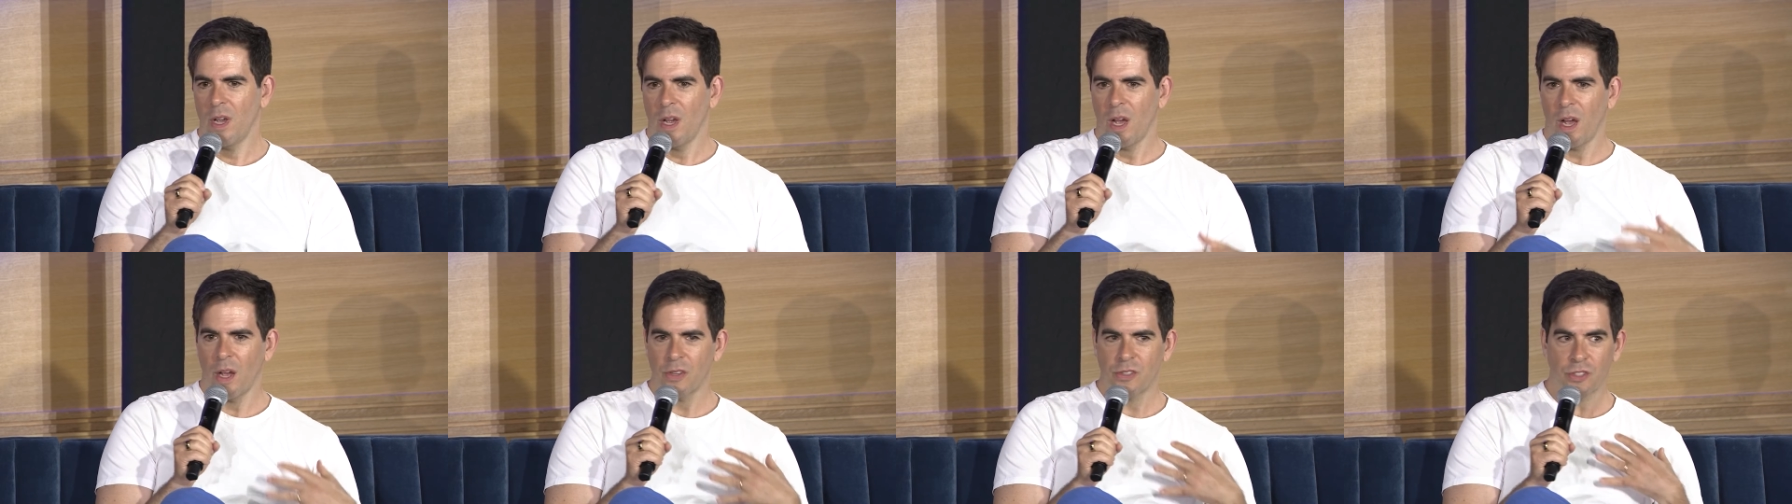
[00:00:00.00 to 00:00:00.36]

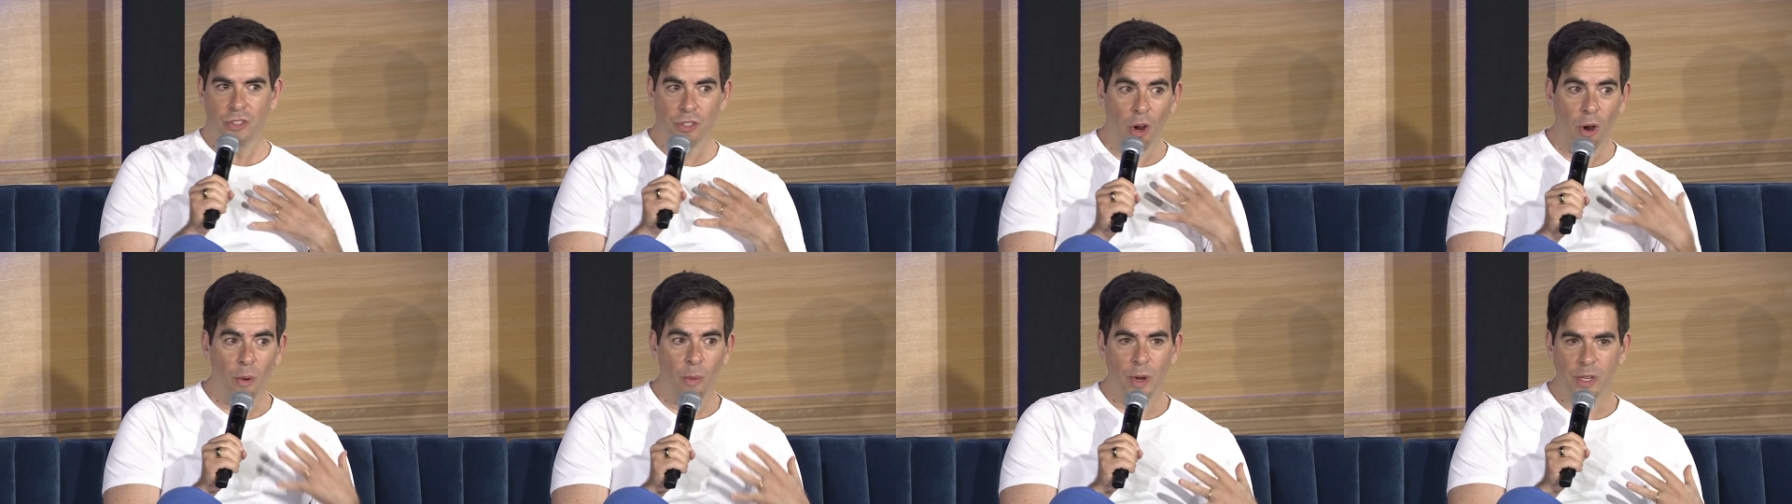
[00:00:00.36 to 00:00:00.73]

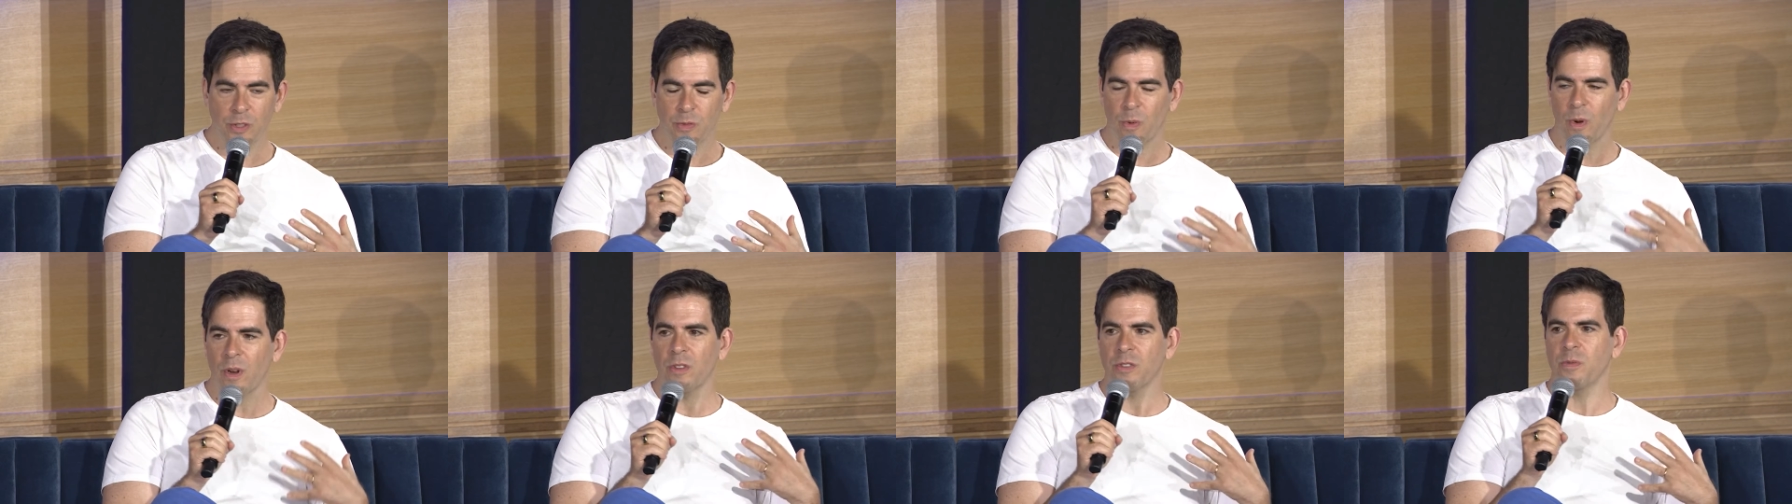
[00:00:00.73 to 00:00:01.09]
It's
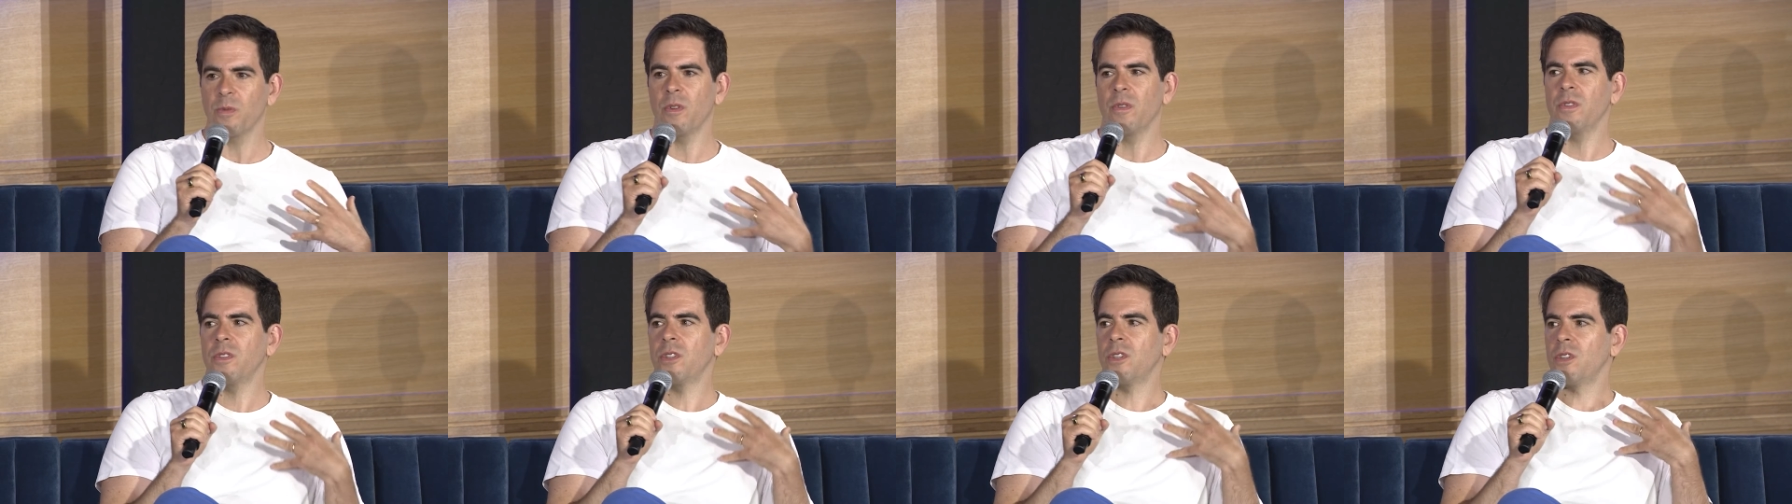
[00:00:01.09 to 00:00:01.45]
one of those
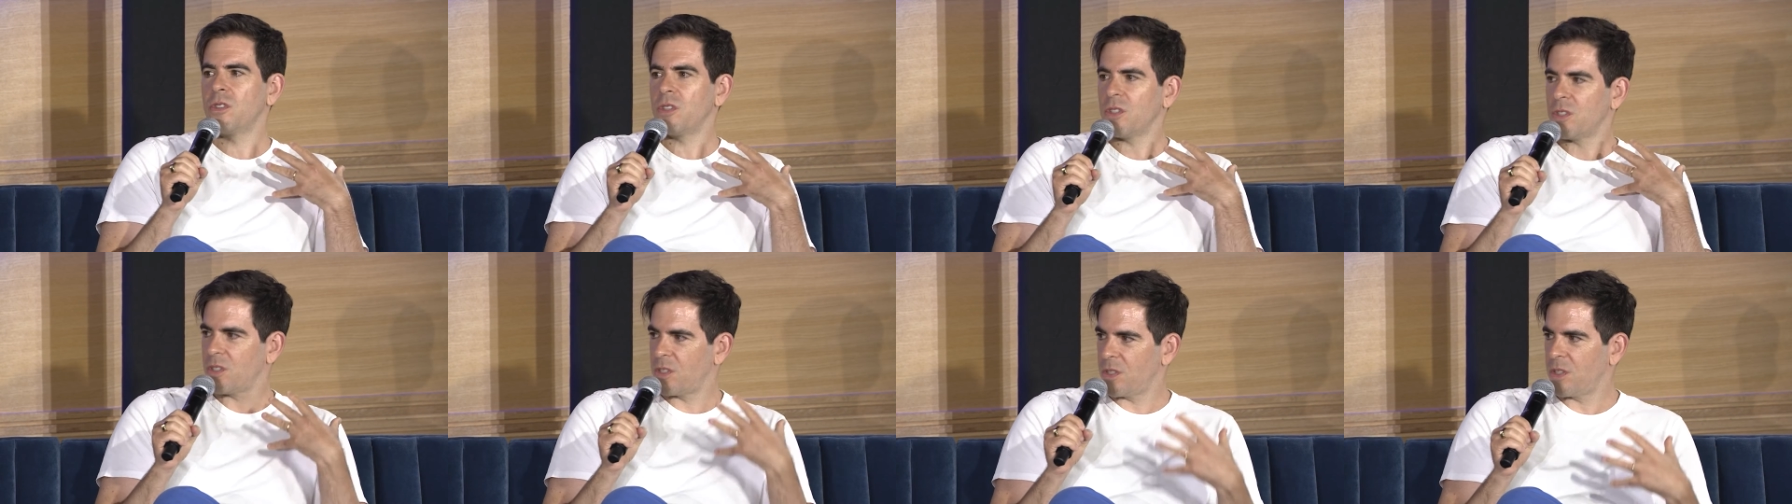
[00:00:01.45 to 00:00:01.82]
movies that you
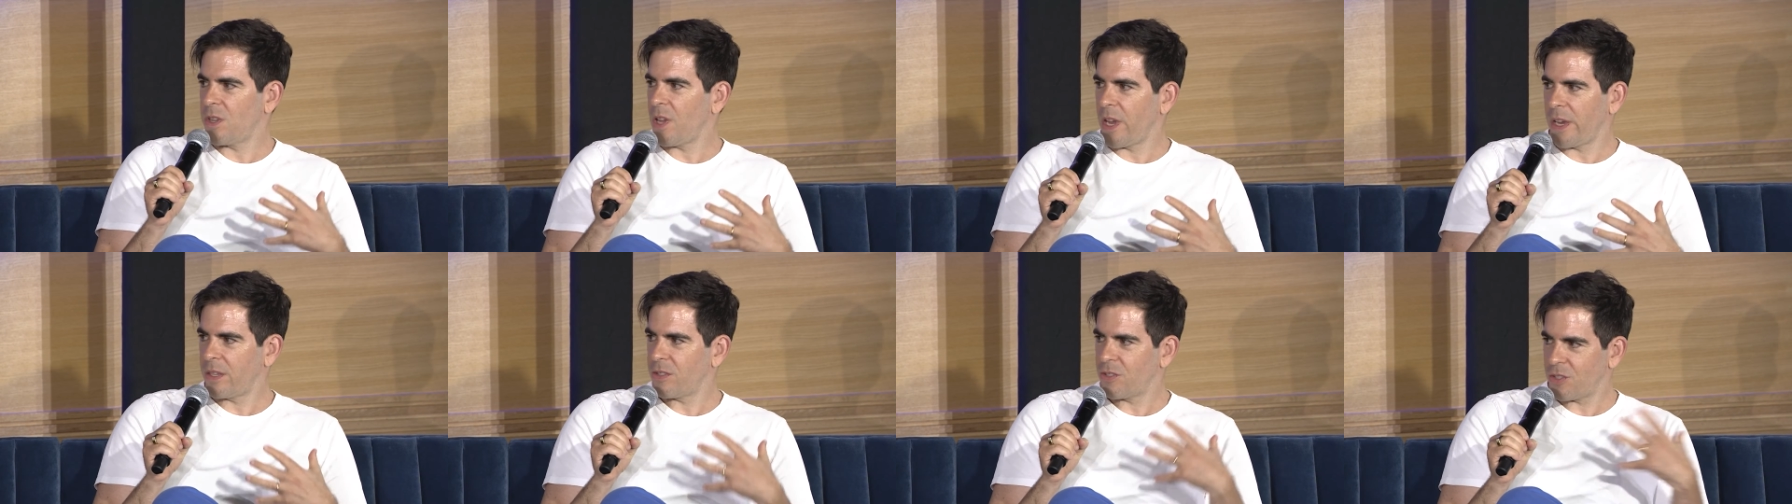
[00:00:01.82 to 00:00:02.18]
just
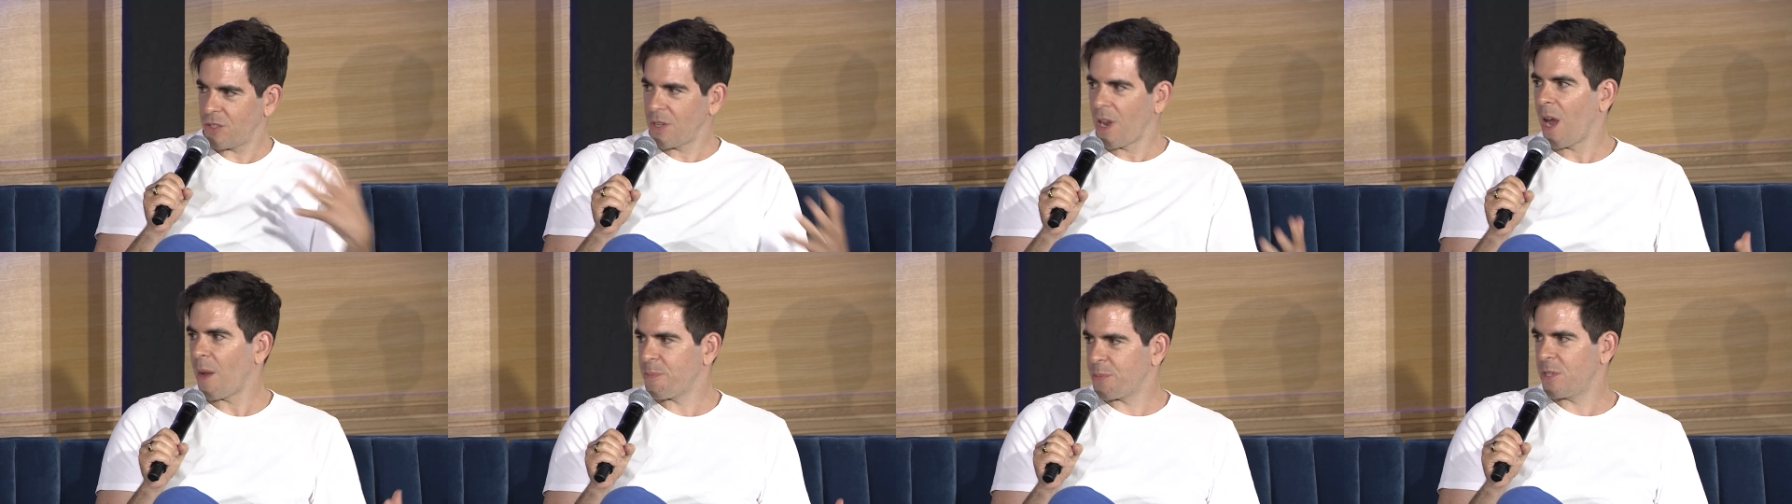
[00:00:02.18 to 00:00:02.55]
like
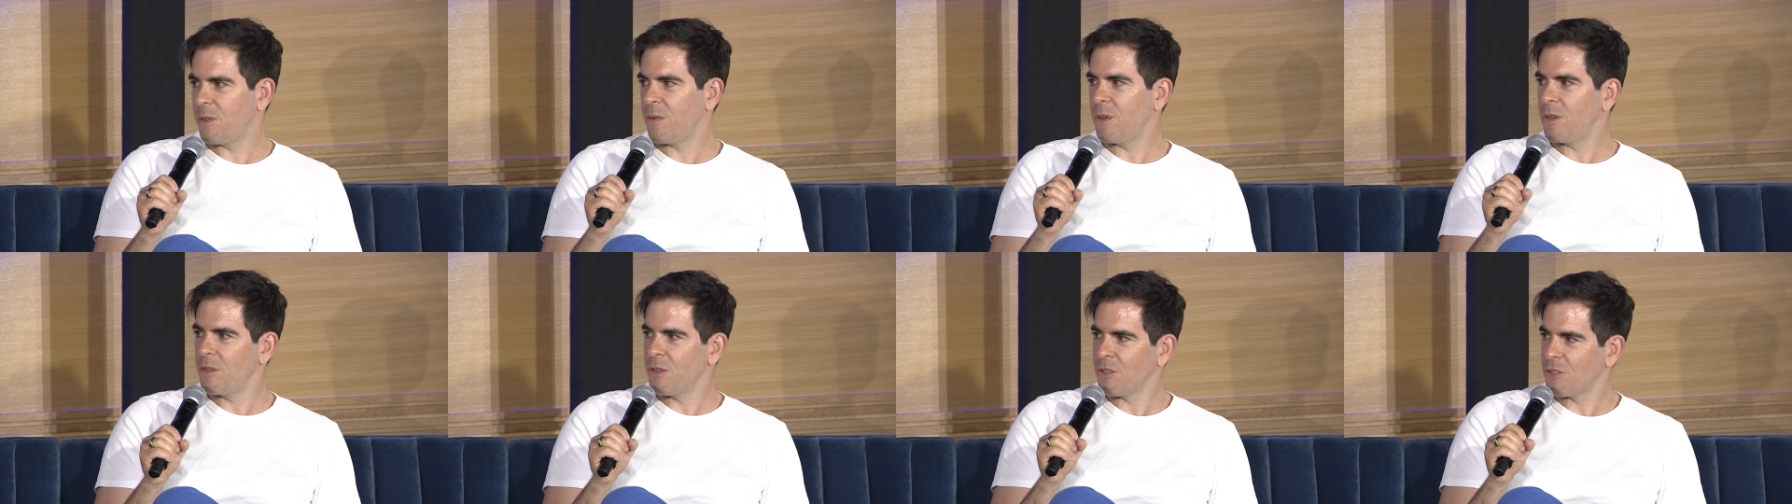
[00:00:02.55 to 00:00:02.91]
stops you
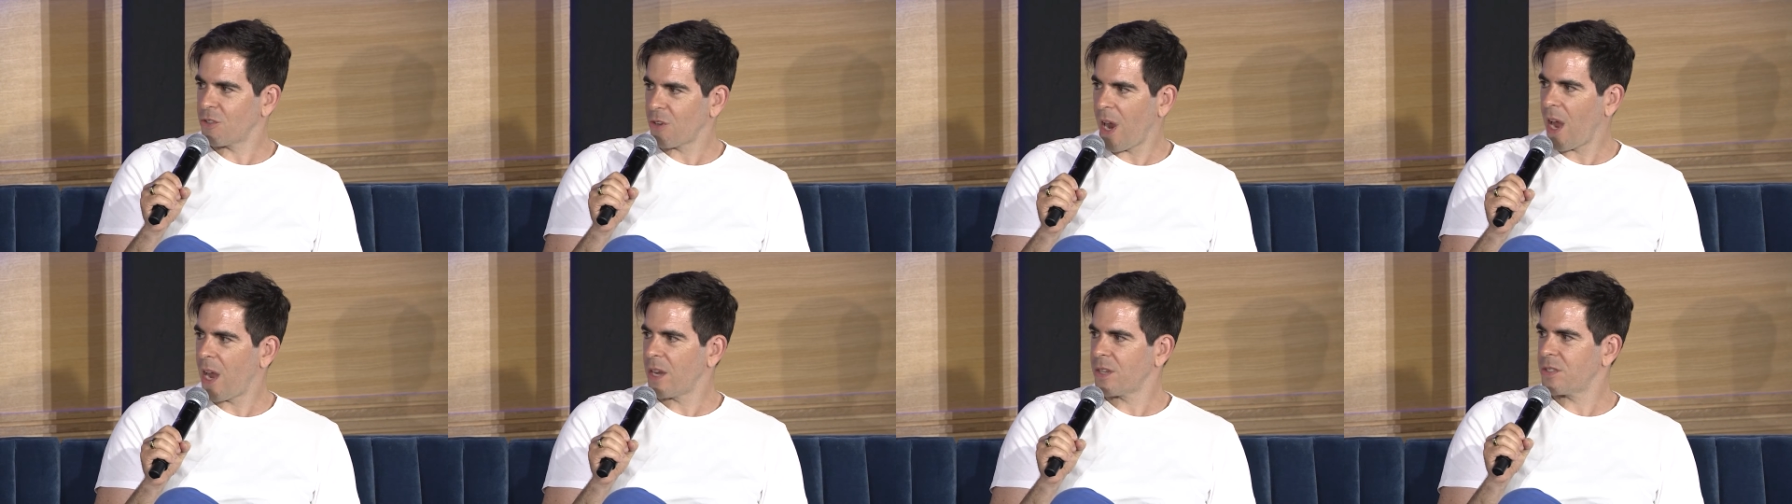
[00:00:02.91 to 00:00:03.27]
in your
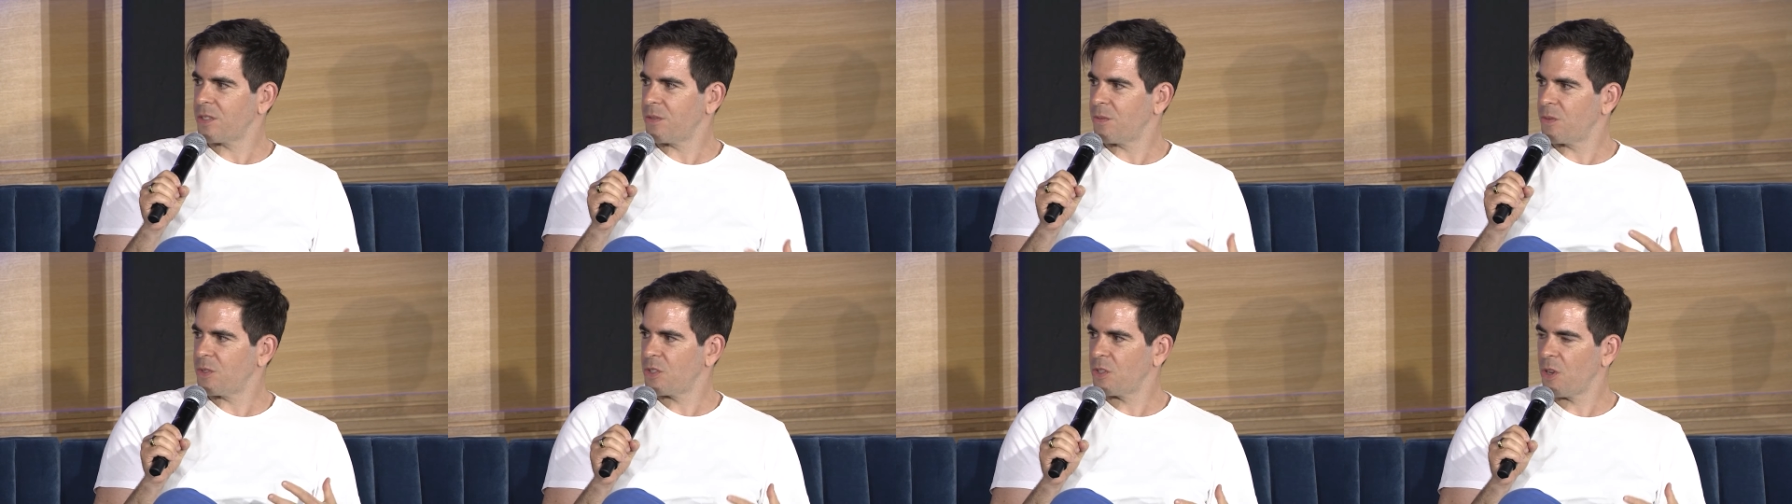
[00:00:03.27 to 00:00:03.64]
tracks.
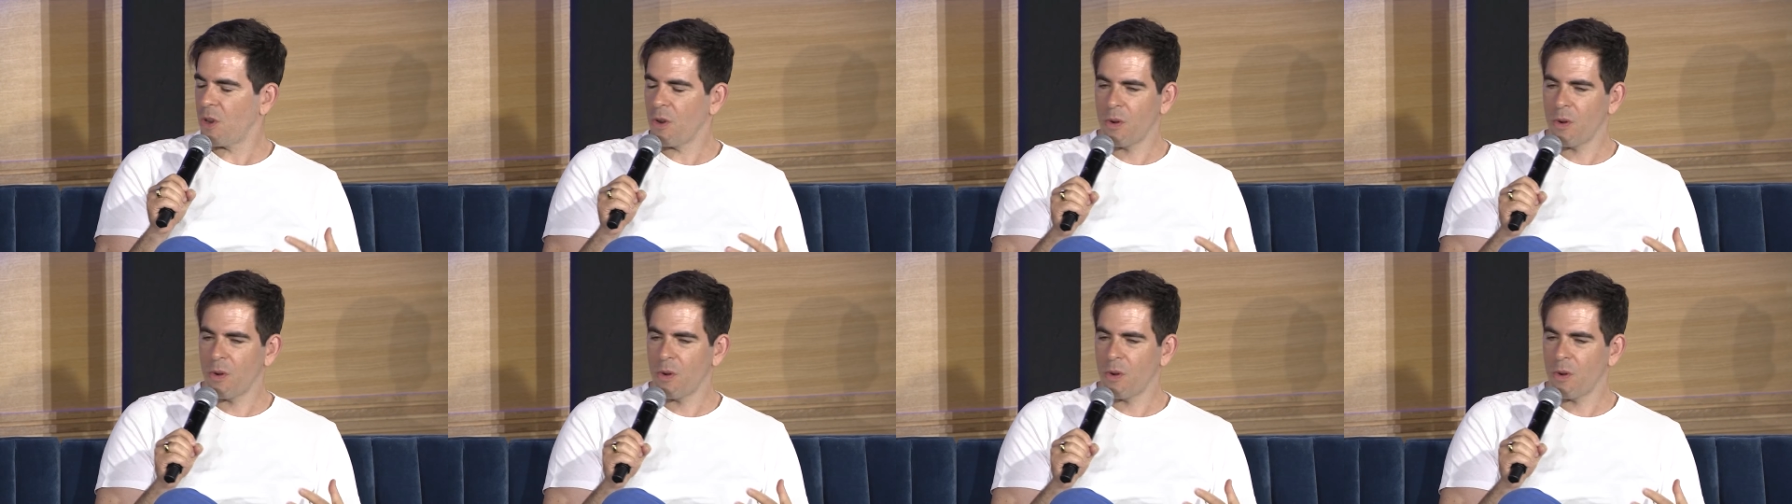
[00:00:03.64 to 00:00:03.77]
It was